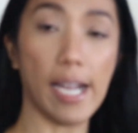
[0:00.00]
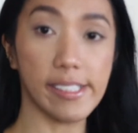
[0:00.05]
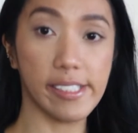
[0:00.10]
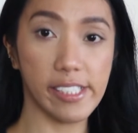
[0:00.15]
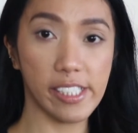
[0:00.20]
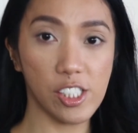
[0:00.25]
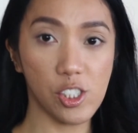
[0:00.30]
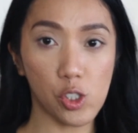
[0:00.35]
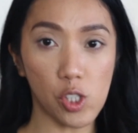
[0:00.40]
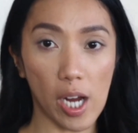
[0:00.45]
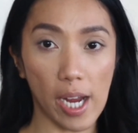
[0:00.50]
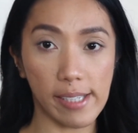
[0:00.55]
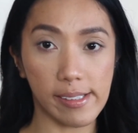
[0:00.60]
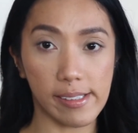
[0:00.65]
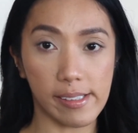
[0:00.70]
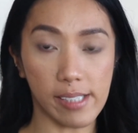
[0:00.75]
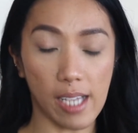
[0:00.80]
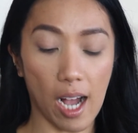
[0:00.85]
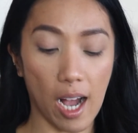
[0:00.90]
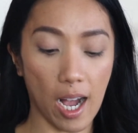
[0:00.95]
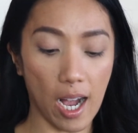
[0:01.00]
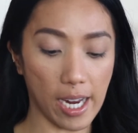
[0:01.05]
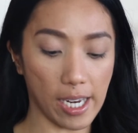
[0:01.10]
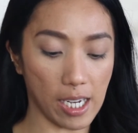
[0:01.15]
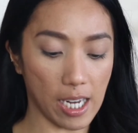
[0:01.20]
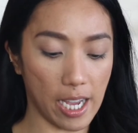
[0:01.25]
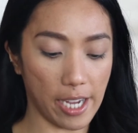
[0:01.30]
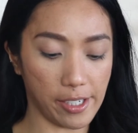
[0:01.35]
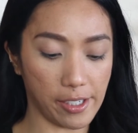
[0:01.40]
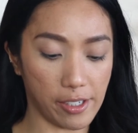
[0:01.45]
did try this
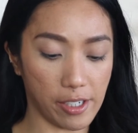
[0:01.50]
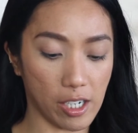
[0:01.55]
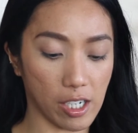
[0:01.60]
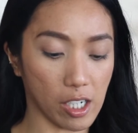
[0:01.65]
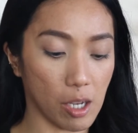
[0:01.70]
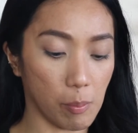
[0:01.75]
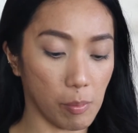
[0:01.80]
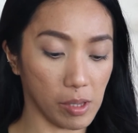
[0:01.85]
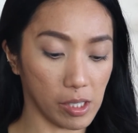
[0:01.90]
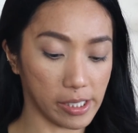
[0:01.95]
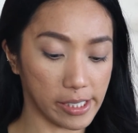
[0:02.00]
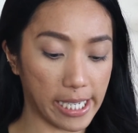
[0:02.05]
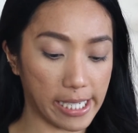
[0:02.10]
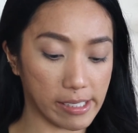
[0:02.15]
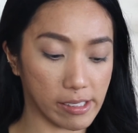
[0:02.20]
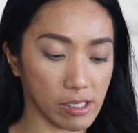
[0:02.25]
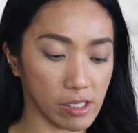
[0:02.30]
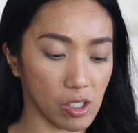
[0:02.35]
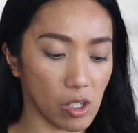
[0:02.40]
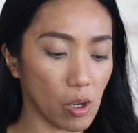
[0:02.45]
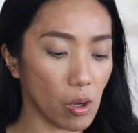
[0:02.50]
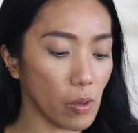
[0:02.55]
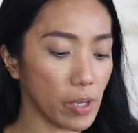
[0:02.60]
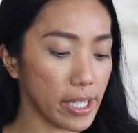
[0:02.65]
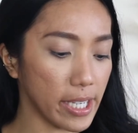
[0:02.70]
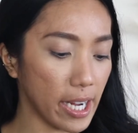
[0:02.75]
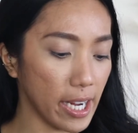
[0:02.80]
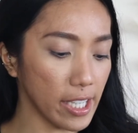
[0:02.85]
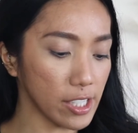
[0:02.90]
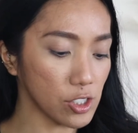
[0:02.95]
highlighter a couple of days ago,
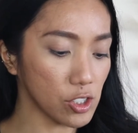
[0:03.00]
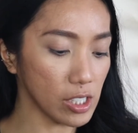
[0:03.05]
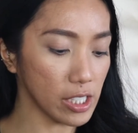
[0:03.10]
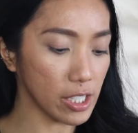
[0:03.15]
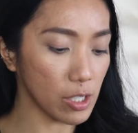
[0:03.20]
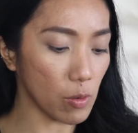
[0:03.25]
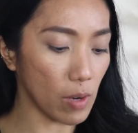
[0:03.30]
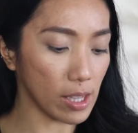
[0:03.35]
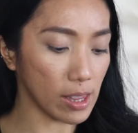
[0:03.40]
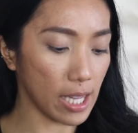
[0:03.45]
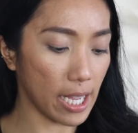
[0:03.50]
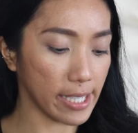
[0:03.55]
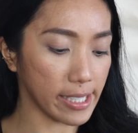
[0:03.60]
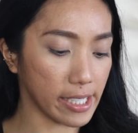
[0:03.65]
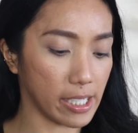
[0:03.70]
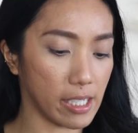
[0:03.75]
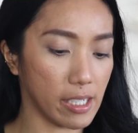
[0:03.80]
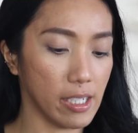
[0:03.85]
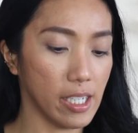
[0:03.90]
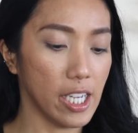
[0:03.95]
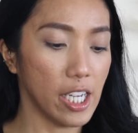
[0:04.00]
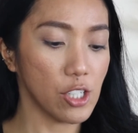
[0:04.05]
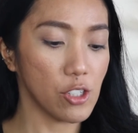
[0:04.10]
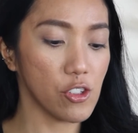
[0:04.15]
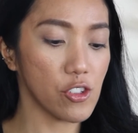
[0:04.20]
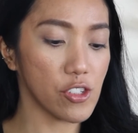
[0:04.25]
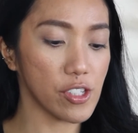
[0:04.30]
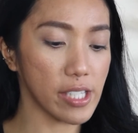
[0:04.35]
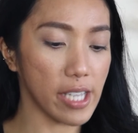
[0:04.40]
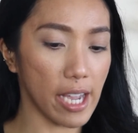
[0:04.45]
and I actually quite like it. You
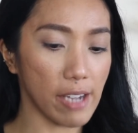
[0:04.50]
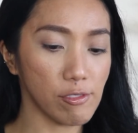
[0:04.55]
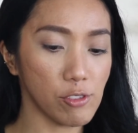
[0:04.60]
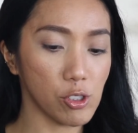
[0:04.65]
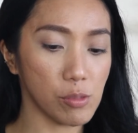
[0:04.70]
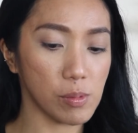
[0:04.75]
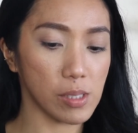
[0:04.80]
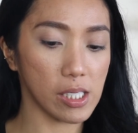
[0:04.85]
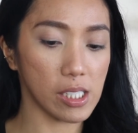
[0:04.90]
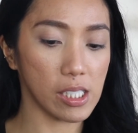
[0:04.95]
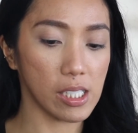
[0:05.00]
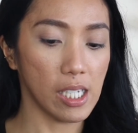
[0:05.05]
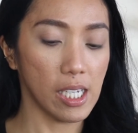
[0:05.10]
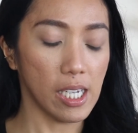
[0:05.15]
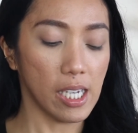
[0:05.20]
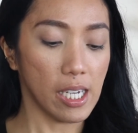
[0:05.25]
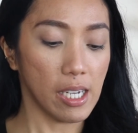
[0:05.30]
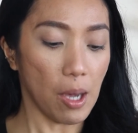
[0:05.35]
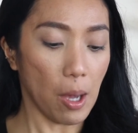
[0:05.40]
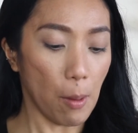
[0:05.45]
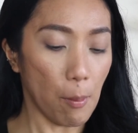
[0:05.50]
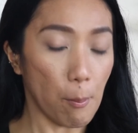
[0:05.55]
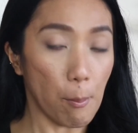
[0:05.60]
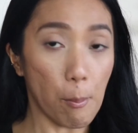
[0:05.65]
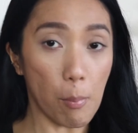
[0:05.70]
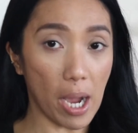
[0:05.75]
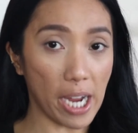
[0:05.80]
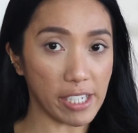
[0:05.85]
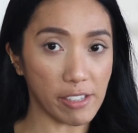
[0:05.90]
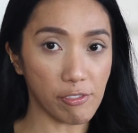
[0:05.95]
just have to be
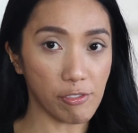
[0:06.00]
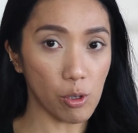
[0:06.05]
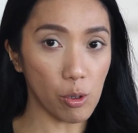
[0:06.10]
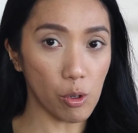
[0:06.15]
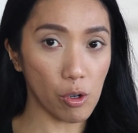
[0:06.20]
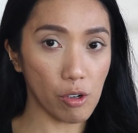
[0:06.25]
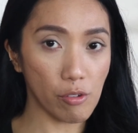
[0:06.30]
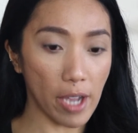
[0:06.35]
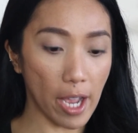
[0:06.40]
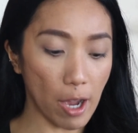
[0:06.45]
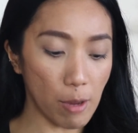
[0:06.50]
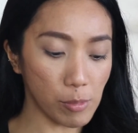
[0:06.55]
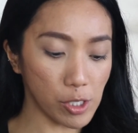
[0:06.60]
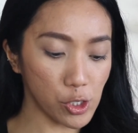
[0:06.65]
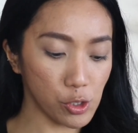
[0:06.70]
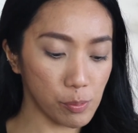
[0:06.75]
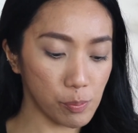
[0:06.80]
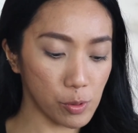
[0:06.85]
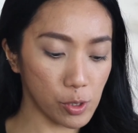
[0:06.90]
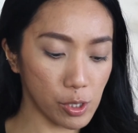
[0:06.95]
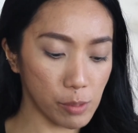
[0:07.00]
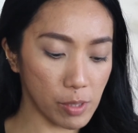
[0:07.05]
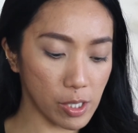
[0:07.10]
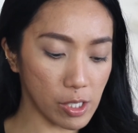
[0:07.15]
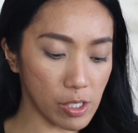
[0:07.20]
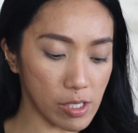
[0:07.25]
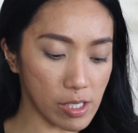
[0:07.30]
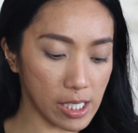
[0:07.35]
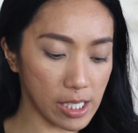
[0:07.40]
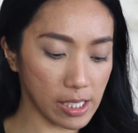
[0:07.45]
mindful of how much you put,
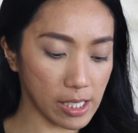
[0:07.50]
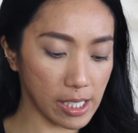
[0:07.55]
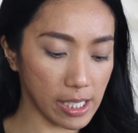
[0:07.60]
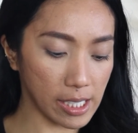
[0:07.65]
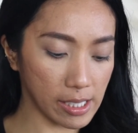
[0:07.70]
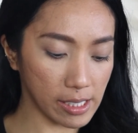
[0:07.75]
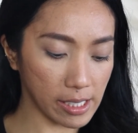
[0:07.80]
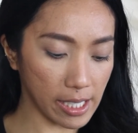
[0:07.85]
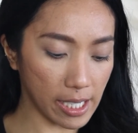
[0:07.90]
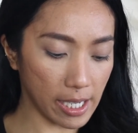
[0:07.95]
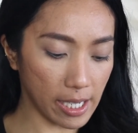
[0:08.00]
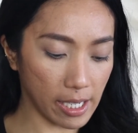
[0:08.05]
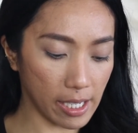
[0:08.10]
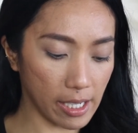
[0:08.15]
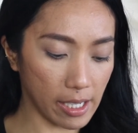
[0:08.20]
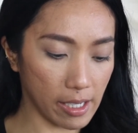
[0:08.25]
because it can get